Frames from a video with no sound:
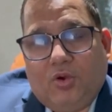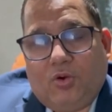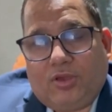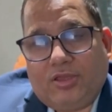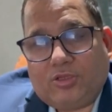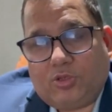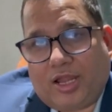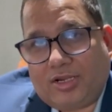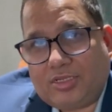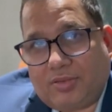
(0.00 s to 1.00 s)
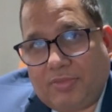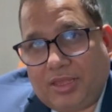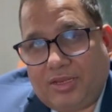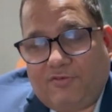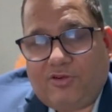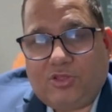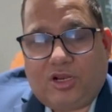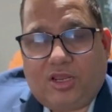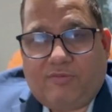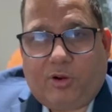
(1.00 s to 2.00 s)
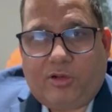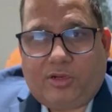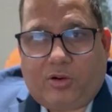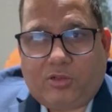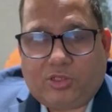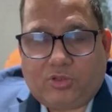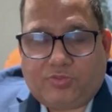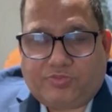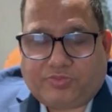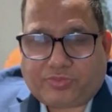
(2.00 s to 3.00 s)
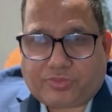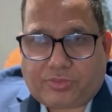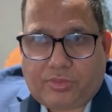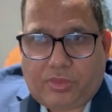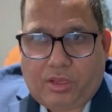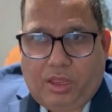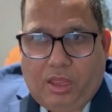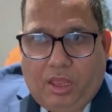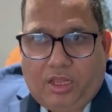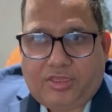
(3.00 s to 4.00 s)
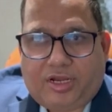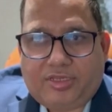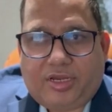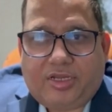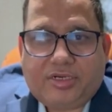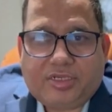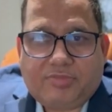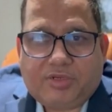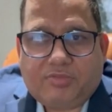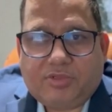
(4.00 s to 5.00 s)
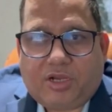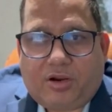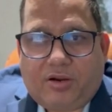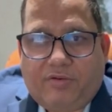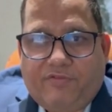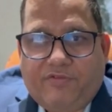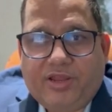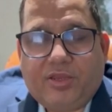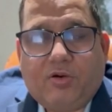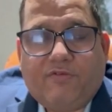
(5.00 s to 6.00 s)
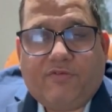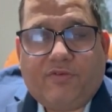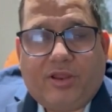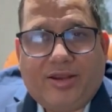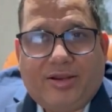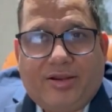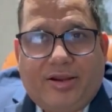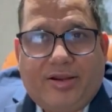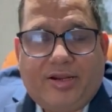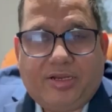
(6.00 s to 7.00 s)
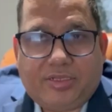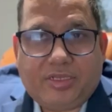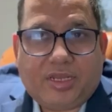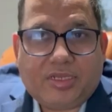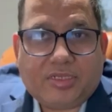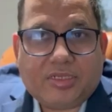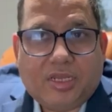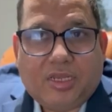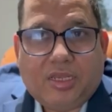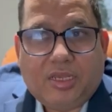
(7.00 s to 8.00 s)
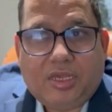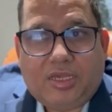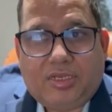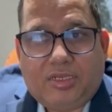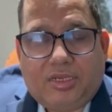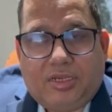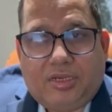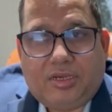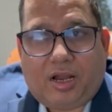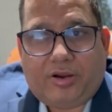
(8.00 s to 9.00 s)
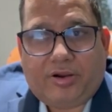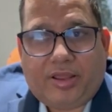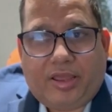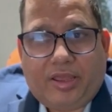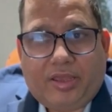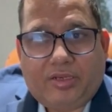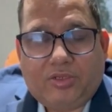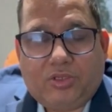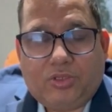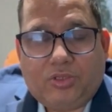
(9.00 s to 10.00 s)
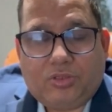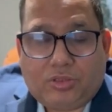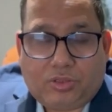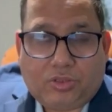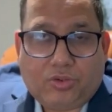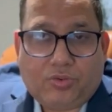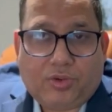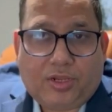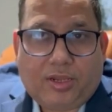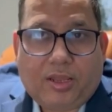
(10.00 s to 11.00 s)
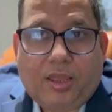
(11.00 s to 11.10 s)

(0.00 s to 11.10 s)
Okay, so that is the main differentiating point. Also, the other symptoms are feeling of lightheaded and dizziness in heart attack, and you will